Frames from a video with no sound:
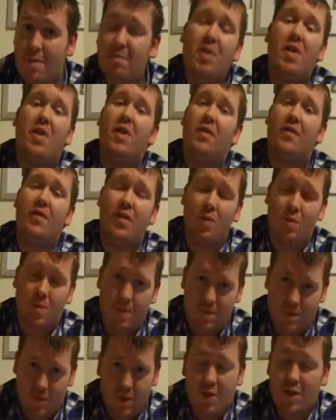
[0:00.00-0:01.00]
but that for
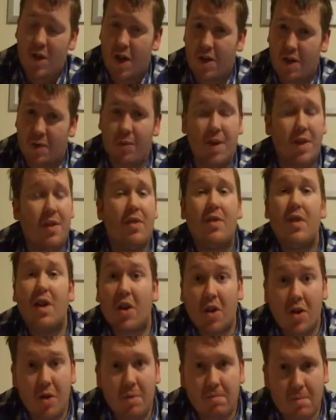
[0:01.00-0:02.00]
certain reasons I
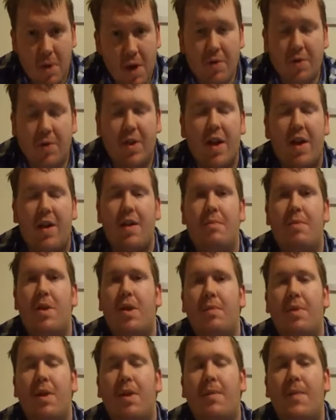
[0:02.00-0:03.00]
couldn't post it at the
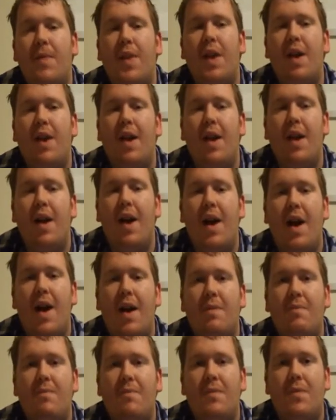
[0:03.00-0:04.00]

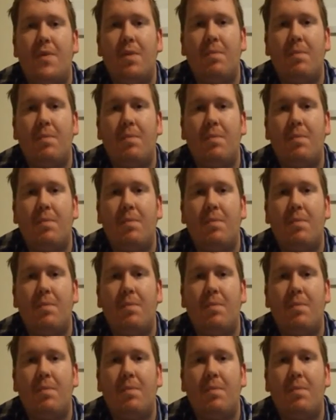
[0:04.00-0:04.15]
moment.